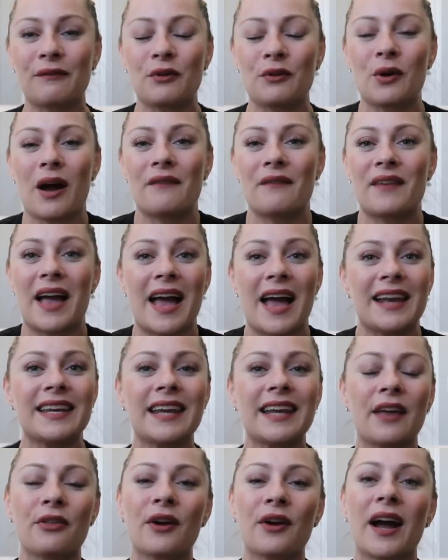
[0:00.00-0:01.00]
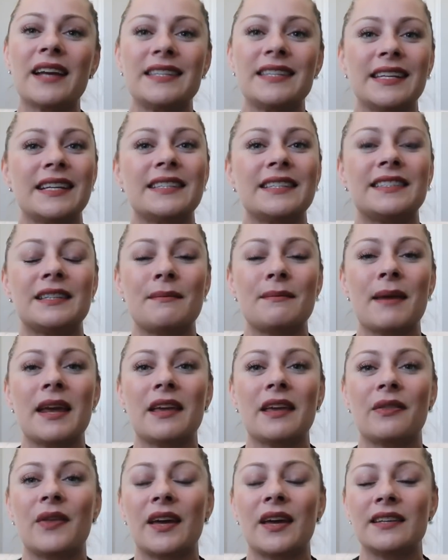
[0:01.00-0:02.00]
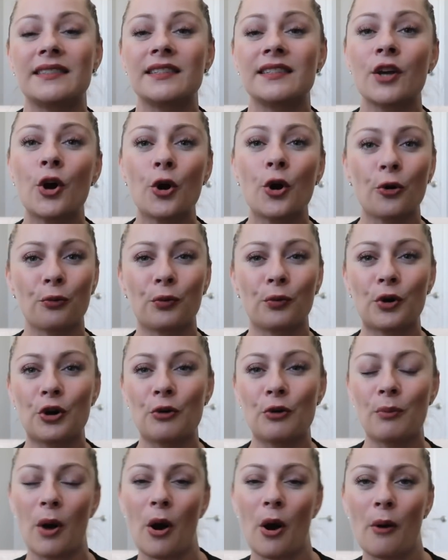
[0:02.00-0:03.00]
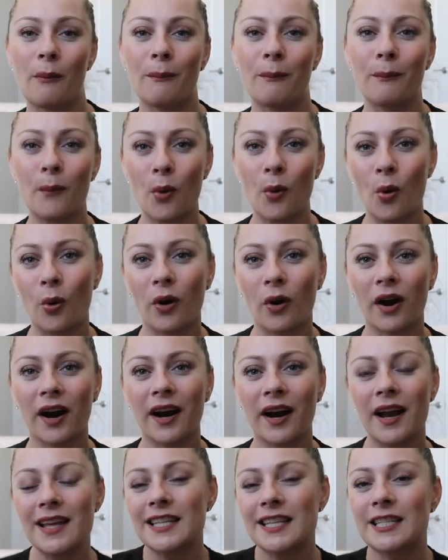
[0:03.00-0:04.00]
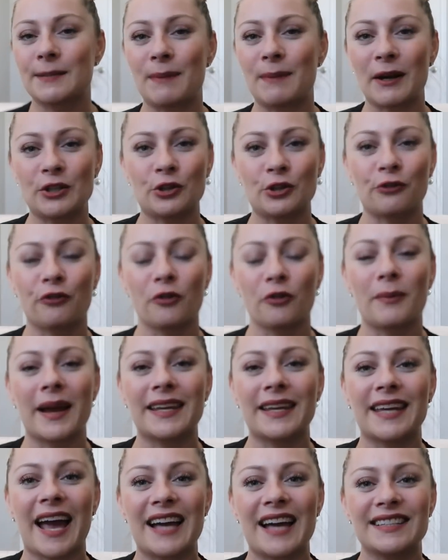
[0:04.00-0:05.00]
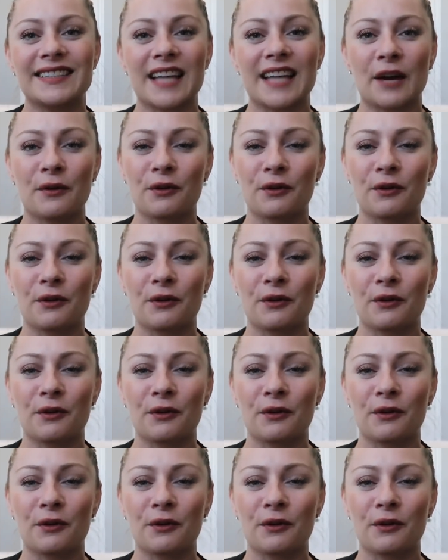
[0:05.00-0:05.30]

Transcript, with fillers: If you have any other ideas to make this room more special for my guests, I